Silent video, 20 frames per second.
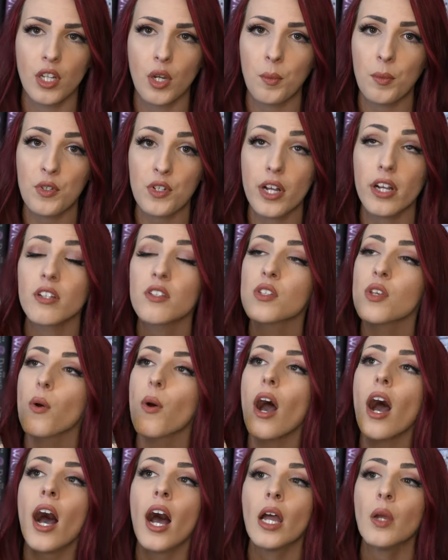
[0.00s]
Armentrout,
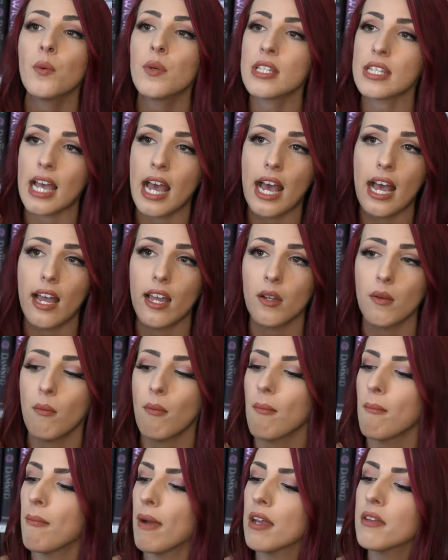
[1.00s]
so I was at
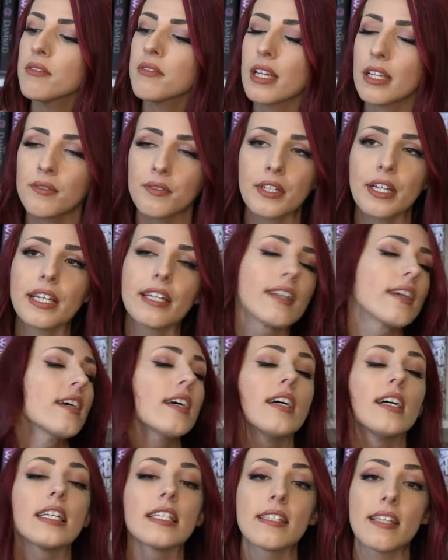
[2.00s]
my favorite,
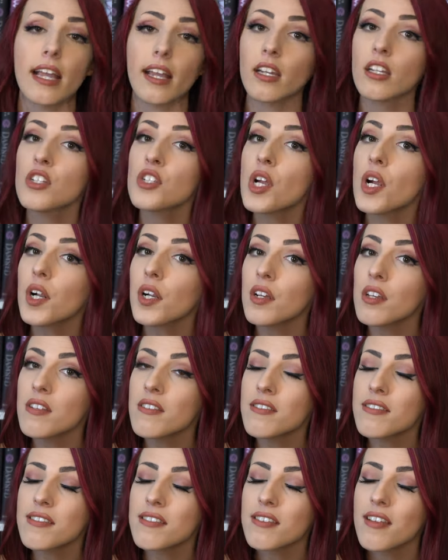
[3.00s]
Second and
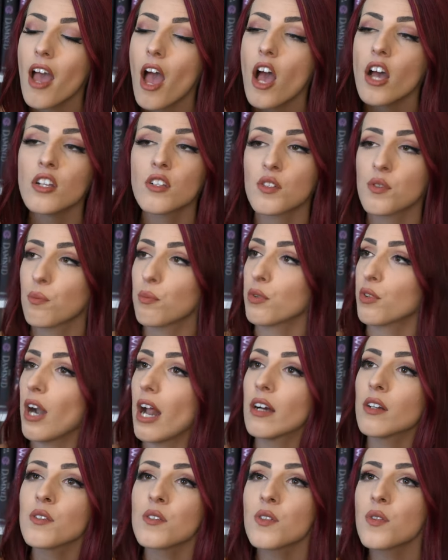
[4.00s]
Charles, just
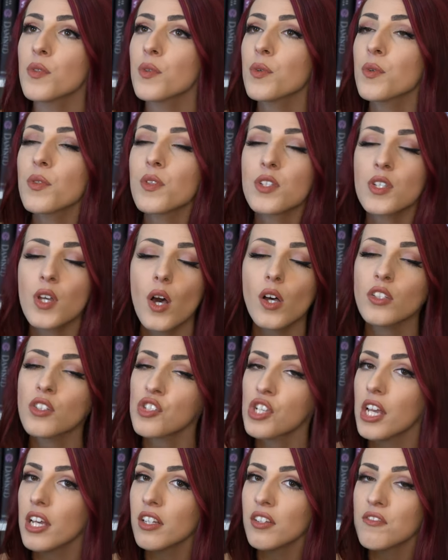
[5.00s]
browsing through the tall
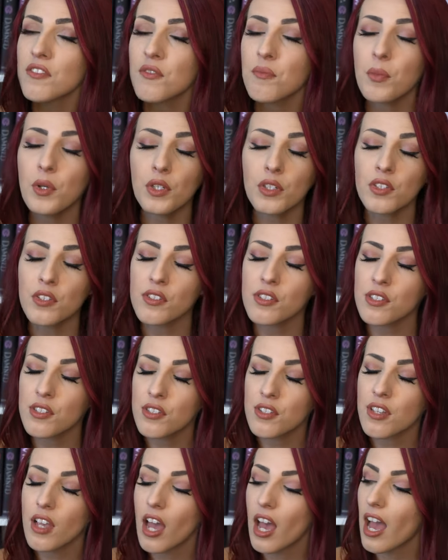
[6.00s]
shelves of
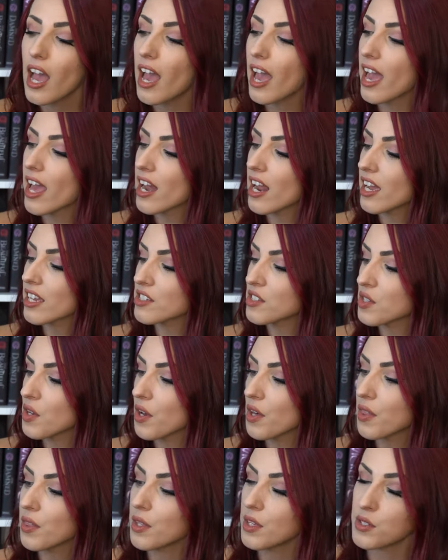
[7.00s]
books, and I
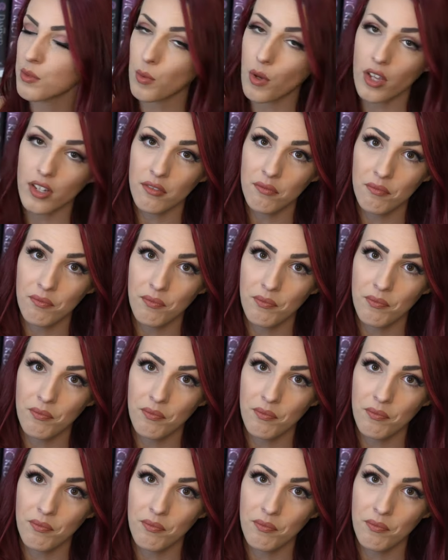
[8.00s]
saw this one.